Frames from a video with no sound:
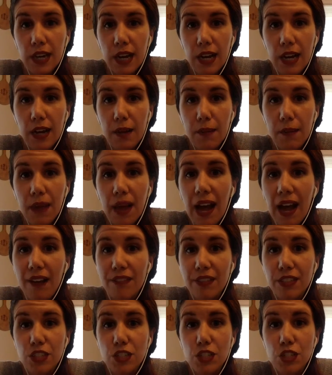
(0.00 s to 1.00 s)

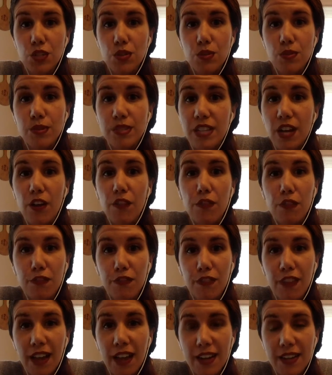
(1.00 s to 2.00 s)
having to
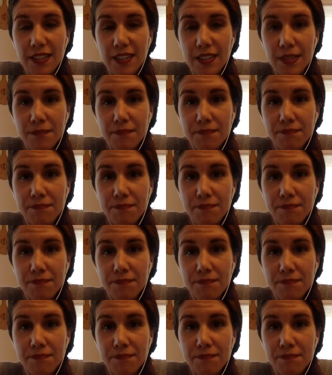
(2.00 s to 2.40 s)
self-reflect.